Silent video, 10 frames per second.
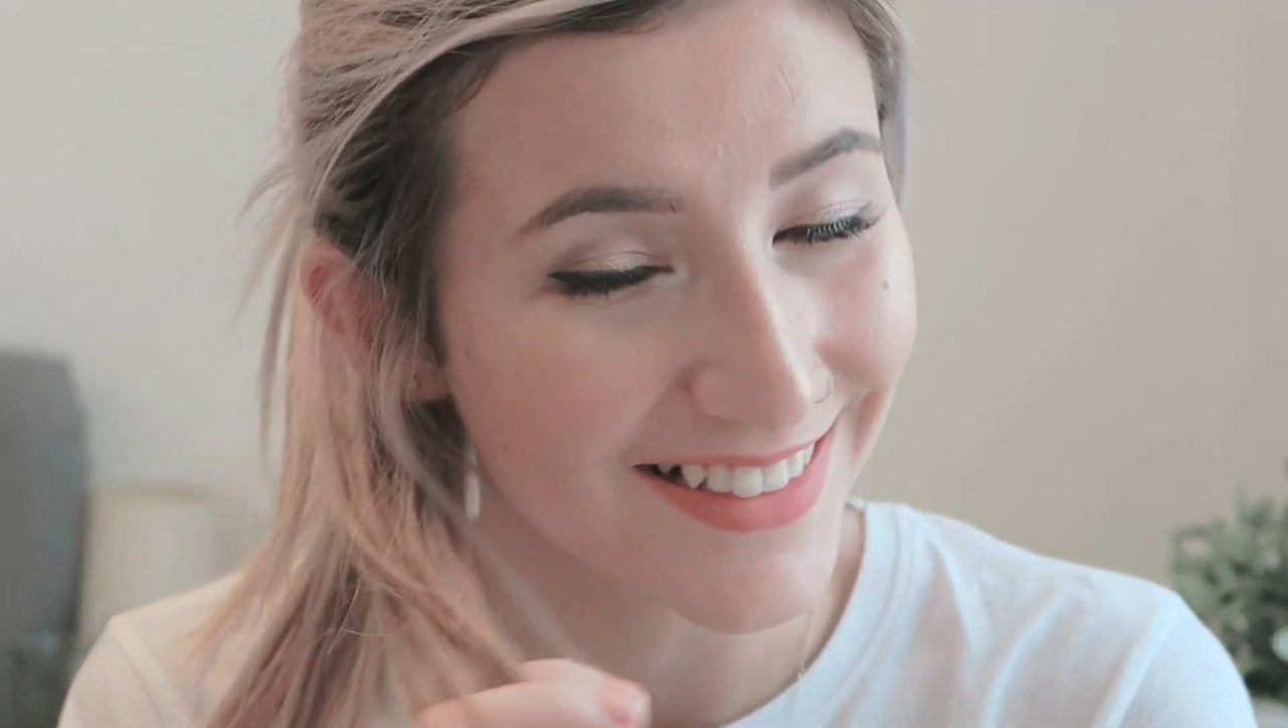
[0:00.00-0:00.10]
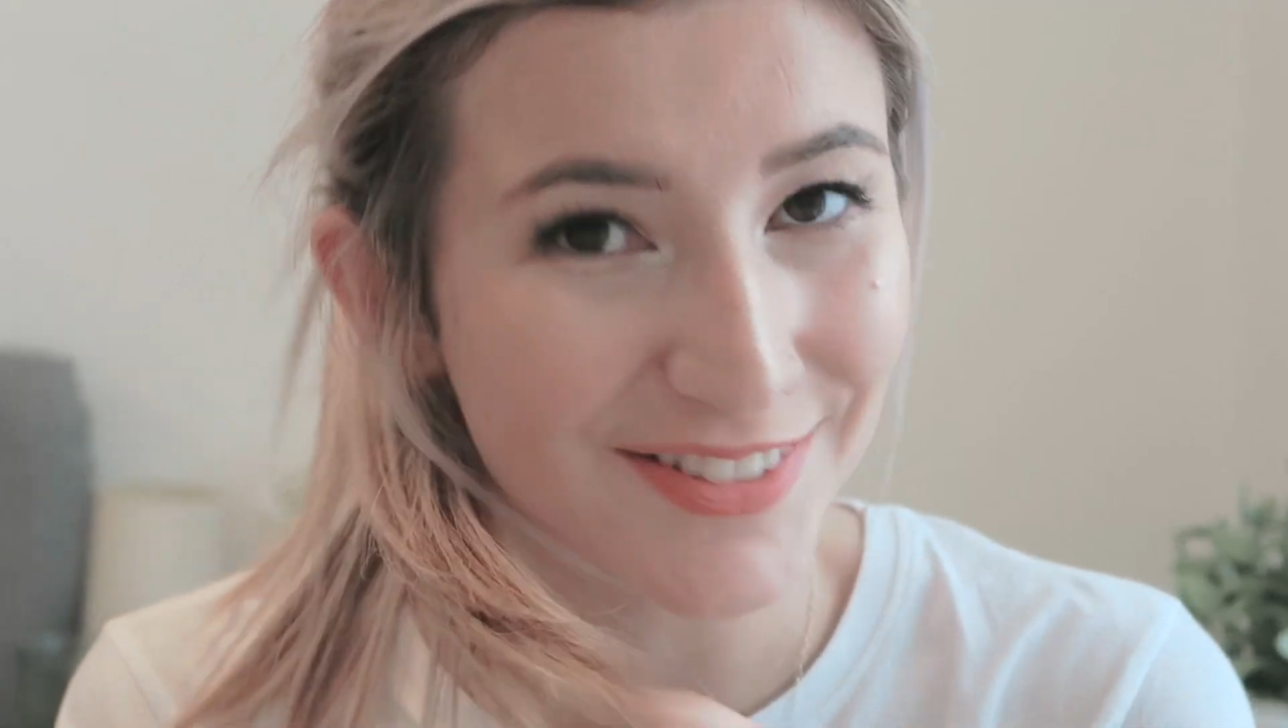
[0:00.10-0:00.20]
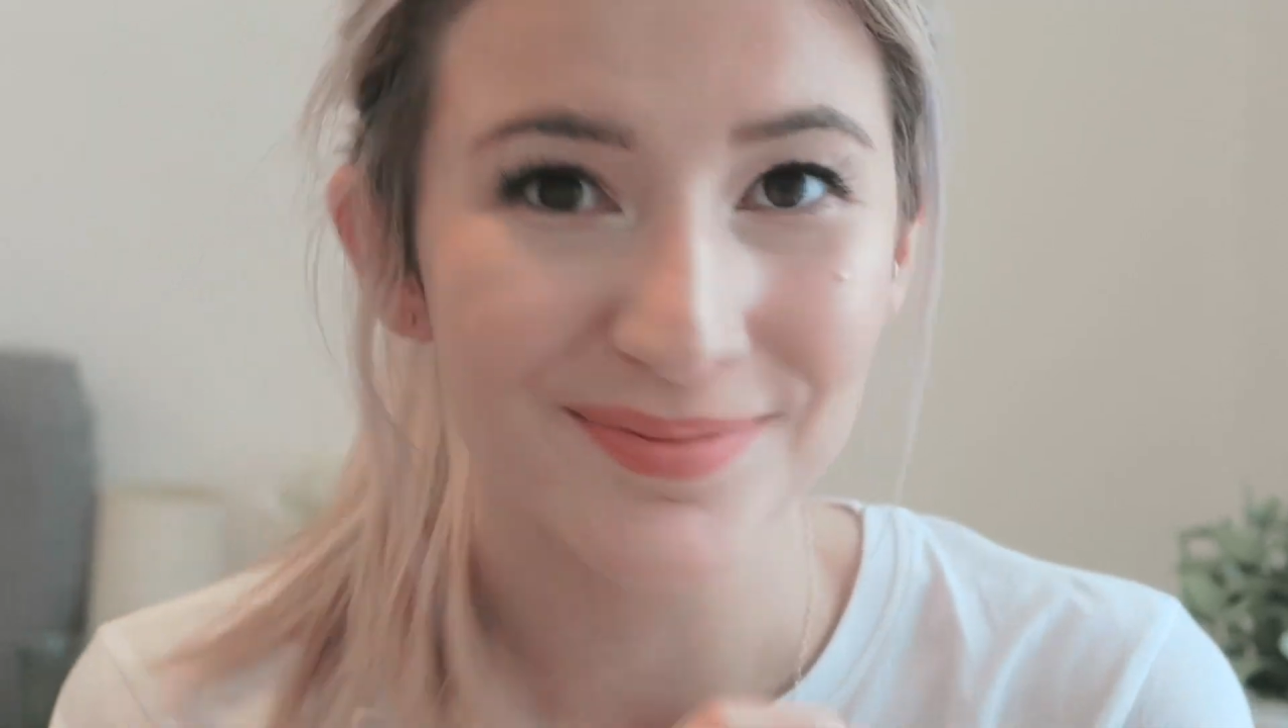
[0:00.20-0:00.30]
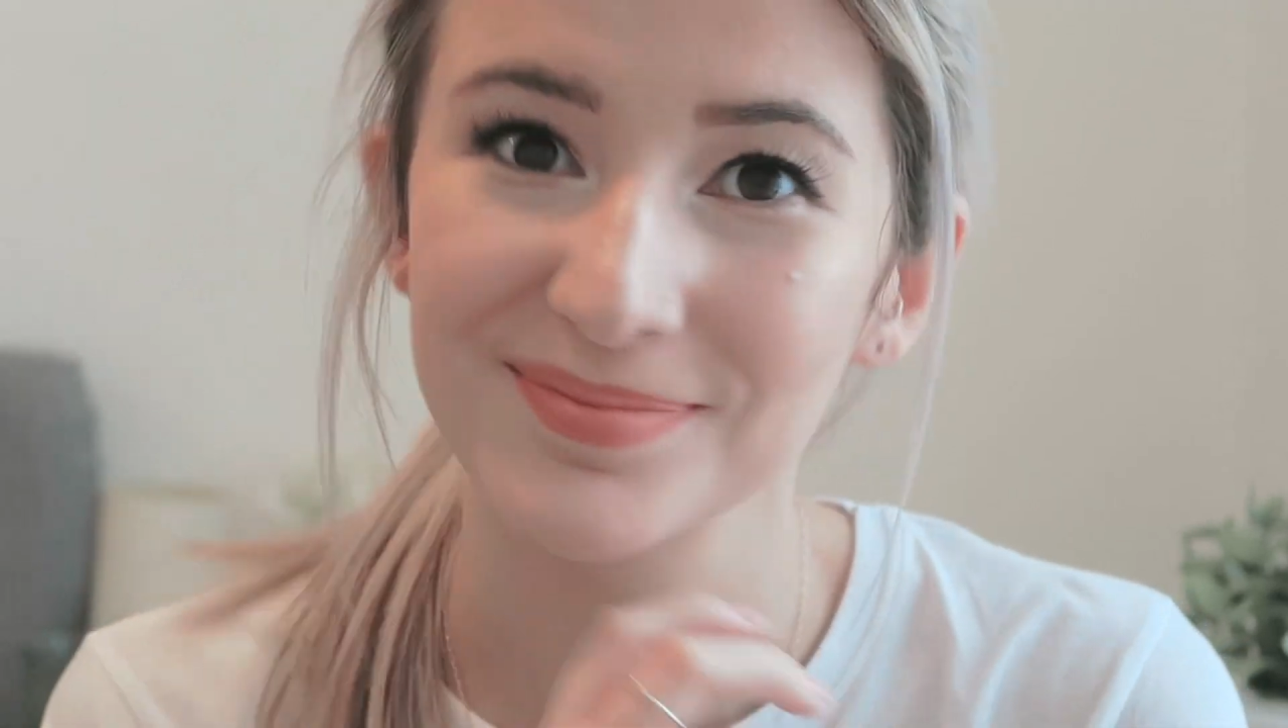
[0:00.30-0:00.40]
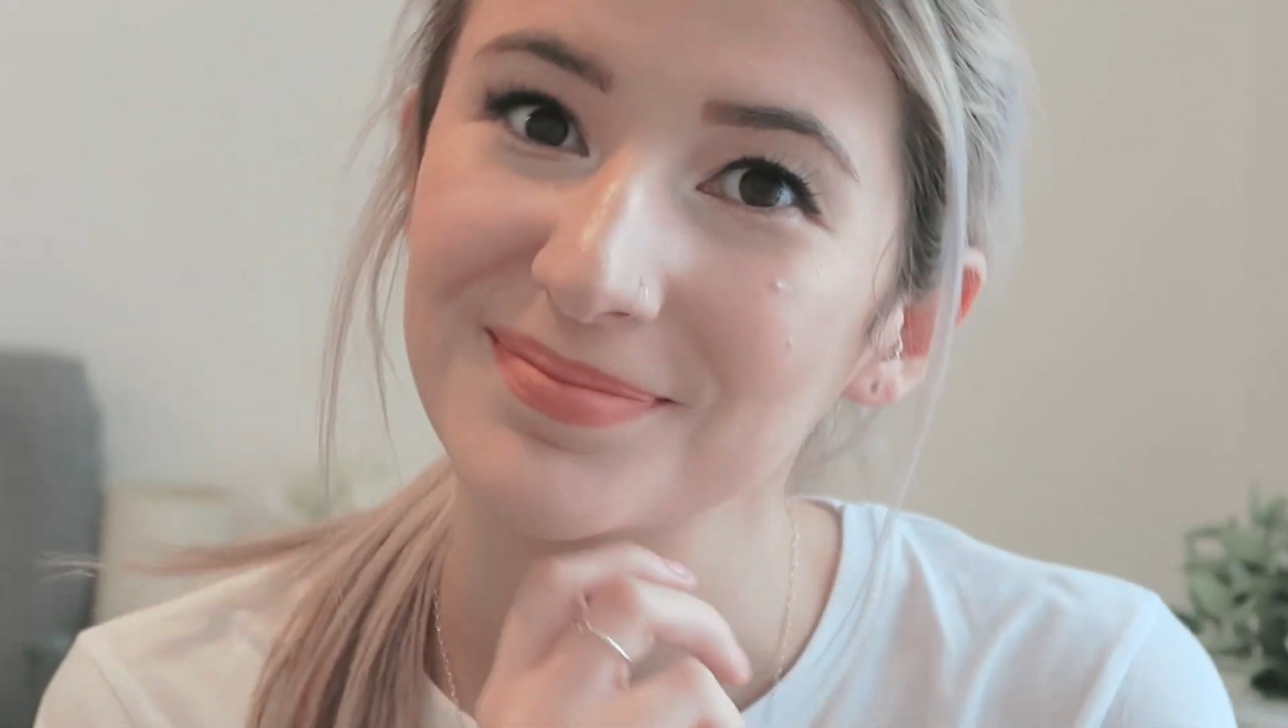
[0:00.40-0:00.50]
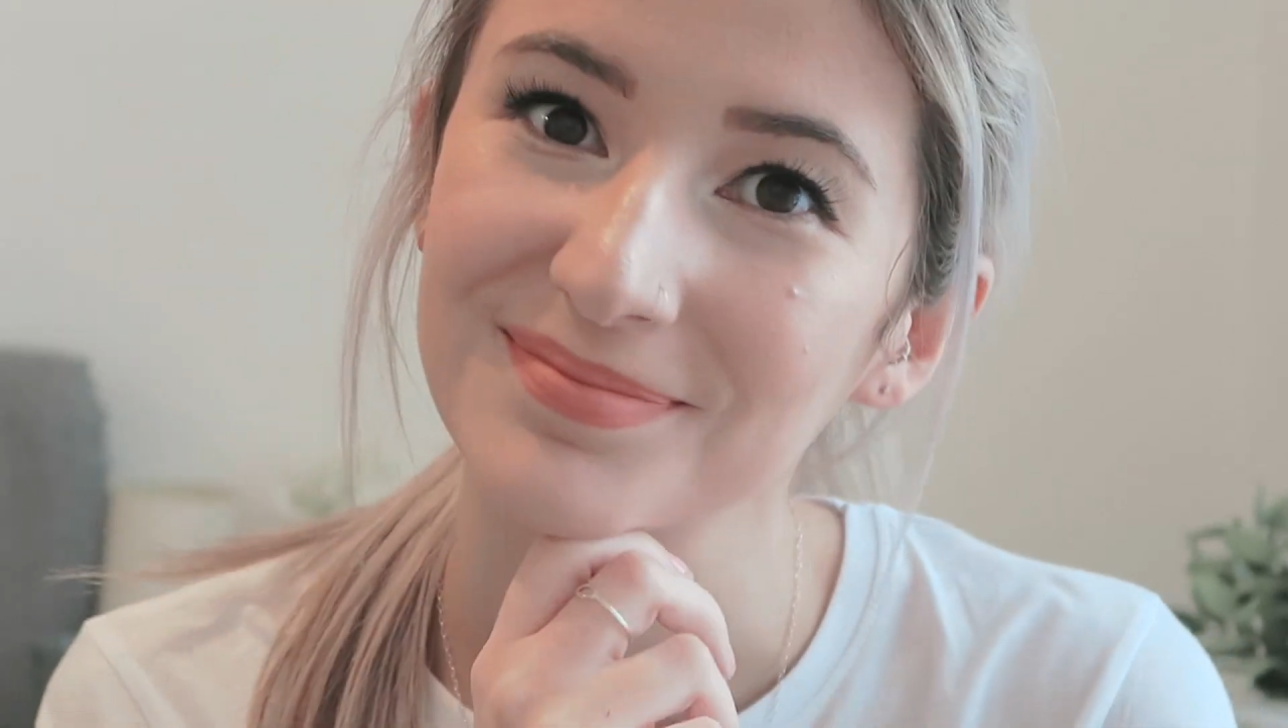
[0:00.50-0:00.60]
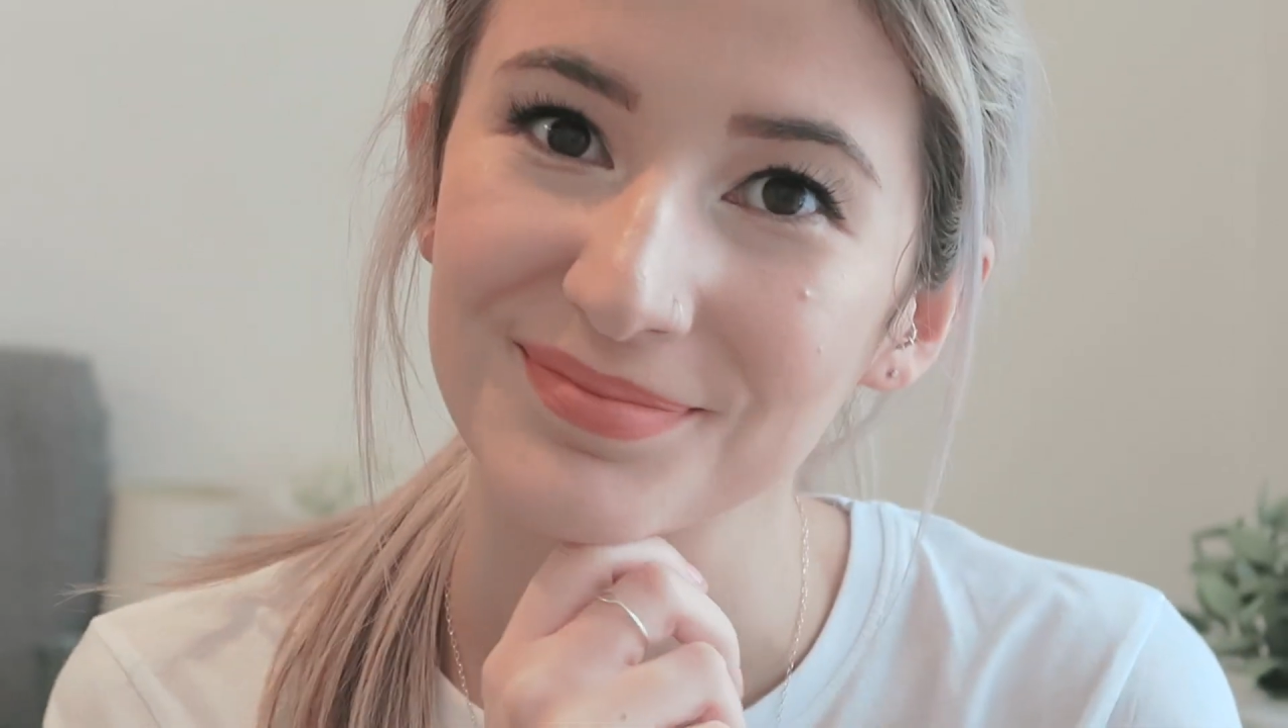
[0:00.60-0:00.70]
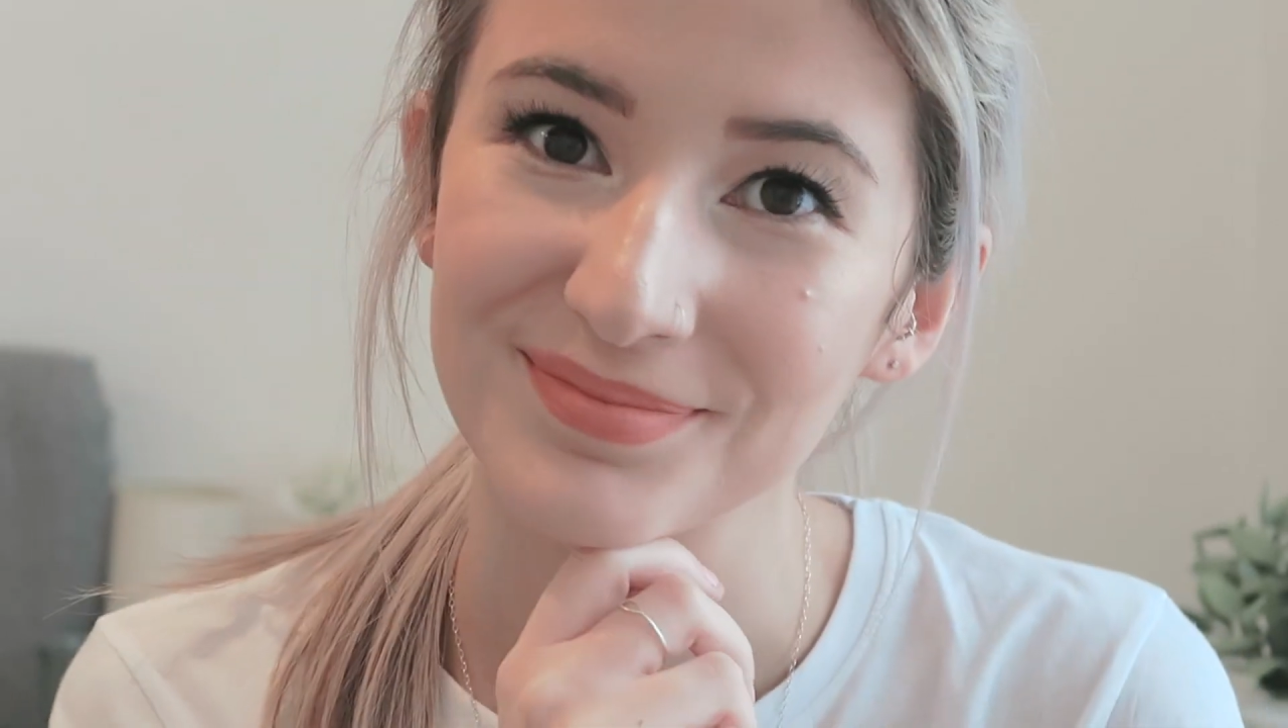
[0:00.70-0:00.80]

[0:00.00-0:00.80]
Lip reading: I really hope